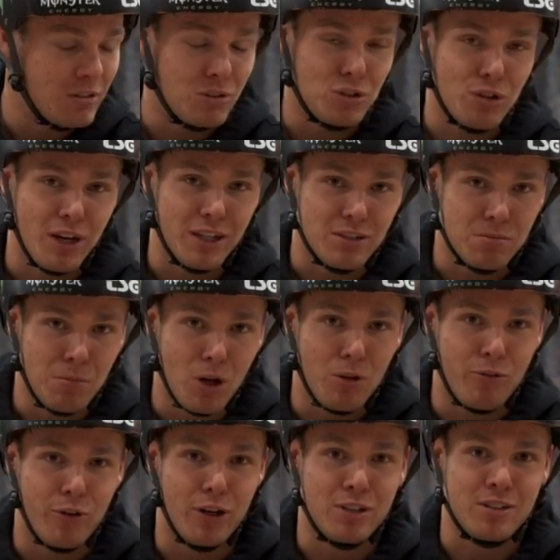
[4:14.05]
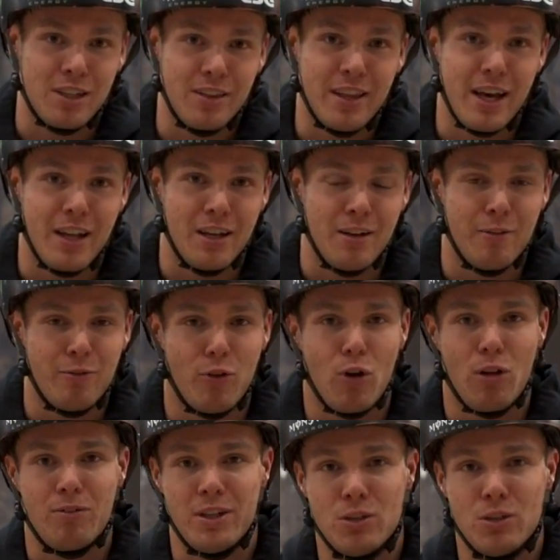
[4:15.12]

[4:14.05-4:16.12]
to try it small first and then evolve